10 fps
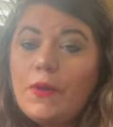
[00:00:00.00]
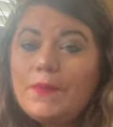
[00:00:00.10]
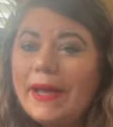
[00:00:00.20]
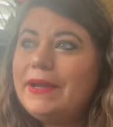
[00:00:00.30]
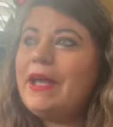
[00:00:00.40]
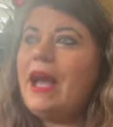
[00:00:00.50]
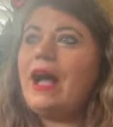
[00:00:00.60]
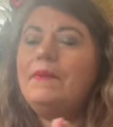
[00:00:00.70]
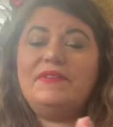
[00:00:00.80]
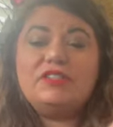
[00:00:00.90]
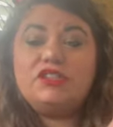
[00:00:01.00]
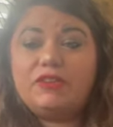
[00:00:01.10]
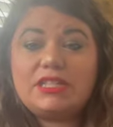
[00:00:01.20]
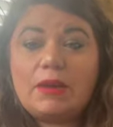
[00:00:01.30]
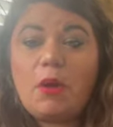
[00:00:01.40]
But if this is your
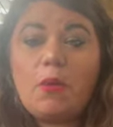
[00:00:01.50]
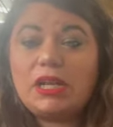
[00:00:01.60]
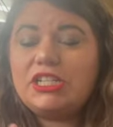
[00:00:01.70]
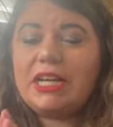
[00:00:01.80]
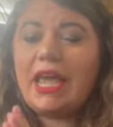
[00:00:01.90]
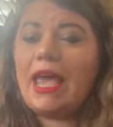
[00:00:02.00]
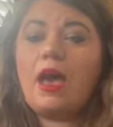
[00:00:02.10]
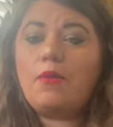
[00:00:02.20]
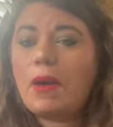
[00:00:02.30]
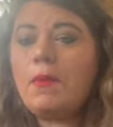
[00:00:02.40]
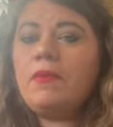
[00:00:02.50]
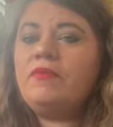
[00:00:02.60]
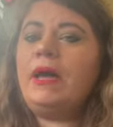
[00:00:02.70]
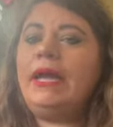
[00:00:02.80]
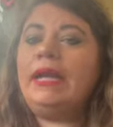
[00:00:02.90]
first time watching a wrap-up of
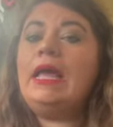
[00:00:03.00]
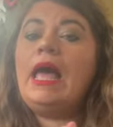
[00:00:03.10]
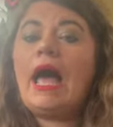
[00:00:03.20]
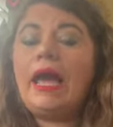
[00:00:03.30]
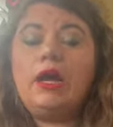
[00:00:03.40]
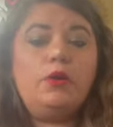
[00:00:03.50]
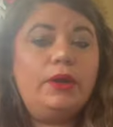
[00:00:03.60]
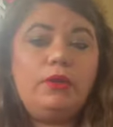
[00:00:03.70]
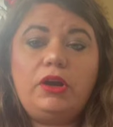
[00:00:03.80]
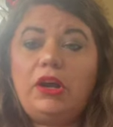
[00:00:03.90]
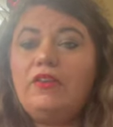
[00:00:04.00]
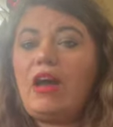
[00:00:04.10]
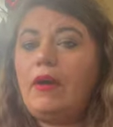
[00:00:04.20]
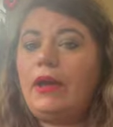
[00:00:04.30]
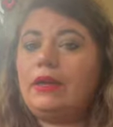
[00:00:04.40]
mine, I go in order of
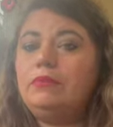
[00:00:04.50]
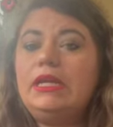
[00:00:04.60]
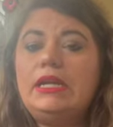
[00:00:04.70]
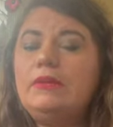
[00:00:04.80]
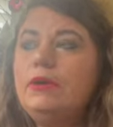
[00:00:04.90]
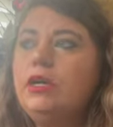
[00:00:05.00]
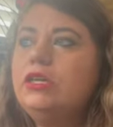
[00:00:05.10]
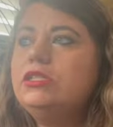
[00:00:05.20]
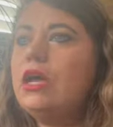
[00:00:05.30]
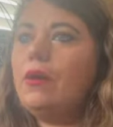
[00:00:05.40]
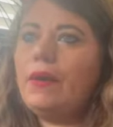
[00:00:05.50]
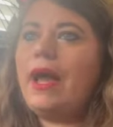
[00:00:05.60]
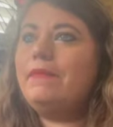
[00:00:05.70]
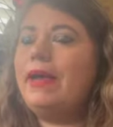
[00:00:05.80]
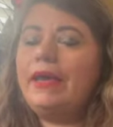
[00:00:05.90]
how I completed a book, so I
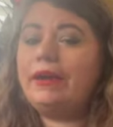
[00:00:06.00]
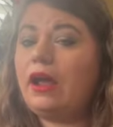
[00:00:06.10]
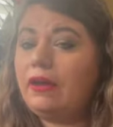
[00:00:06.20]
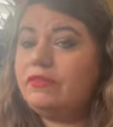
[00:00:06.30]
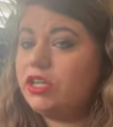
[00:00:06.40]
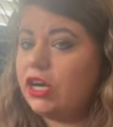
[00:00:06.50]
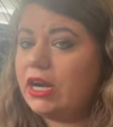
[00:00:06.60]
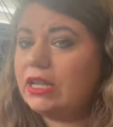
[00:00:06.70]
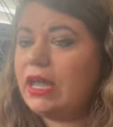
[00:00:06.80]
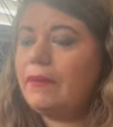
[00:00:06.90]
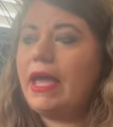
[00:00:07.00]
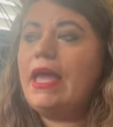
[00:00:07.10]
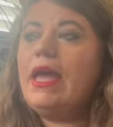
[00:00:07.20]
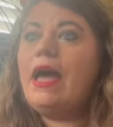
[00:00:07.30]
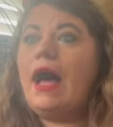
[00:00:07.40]
might not have started it that way.
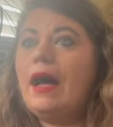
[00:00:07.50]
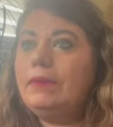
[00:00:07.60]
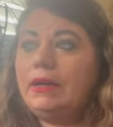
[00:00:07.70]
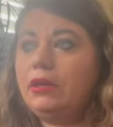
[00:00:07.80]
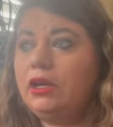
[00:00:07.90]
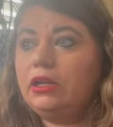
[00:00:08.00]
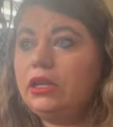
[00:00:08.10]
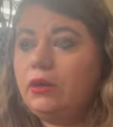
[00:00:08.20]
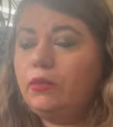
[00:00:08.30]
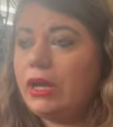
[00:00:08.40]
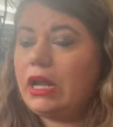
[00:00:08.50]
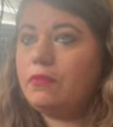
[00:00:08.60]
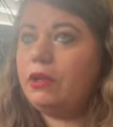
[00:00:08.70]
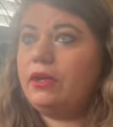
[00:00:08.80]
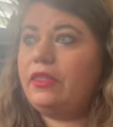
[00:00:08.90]
I'm currently reading a
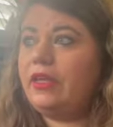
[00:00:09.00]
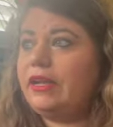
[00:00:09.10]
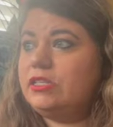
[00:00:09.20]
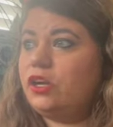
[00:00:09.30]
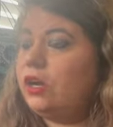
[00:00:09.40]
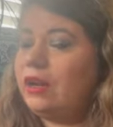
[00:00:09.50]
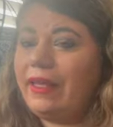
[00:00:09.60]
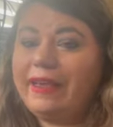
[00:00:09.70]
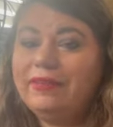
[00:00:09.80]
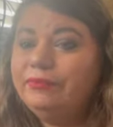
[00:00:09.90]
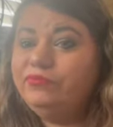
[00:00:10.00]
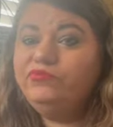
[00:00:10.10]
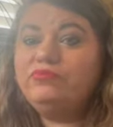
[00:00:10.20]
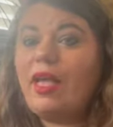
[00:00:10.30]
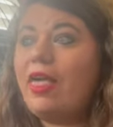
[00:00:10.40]
book that I started like
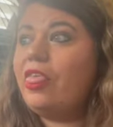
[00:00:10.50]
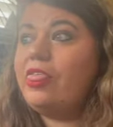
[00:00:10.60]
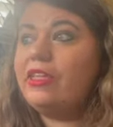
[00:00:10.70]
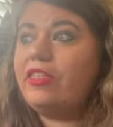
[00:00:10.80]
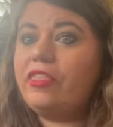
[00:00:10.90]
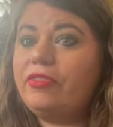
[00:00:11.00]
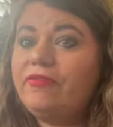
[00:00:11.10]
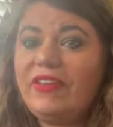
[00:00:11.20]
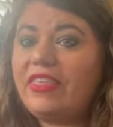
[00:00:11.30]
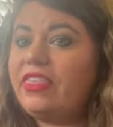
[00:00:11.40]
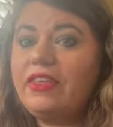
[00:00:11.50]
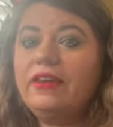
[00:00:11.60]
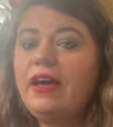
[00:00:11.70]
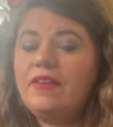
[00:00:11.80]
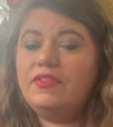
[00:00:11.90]
the 5th
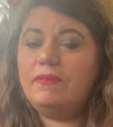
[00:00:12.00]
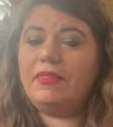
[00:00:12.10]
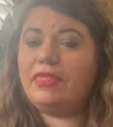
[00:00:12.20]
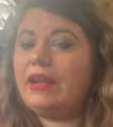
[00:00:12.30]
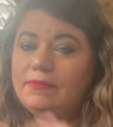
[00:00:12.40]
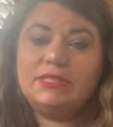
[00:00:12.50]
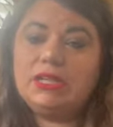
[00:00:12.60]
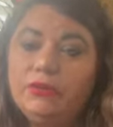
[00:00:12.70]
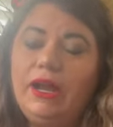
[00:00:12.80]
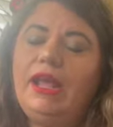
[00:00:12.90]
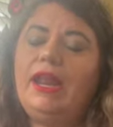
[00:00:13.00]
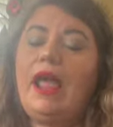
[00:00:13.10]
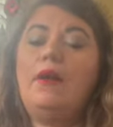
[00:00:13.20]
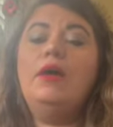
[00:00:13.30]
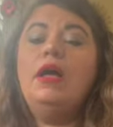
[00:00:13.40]
of the month, and I'm still reading it
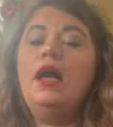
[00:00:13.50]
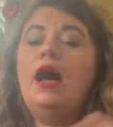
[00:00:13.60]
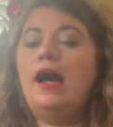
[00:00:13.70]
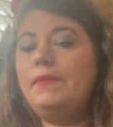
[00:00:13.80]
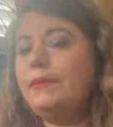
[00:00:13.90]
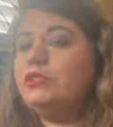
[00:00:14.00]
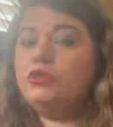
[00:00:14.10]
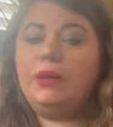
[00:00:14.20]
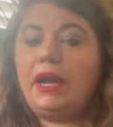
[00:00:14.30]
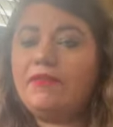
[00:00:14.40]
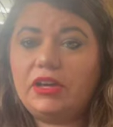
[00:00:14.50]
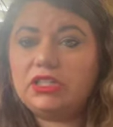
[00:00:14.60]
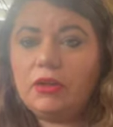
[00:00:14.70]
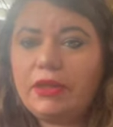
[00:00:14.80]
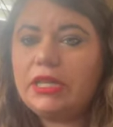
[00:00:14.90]
now. I'm just reading it very
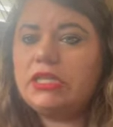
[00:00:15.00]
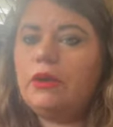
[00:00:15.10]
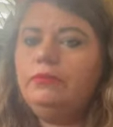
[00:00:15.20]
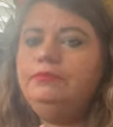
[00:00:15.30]
slowly, so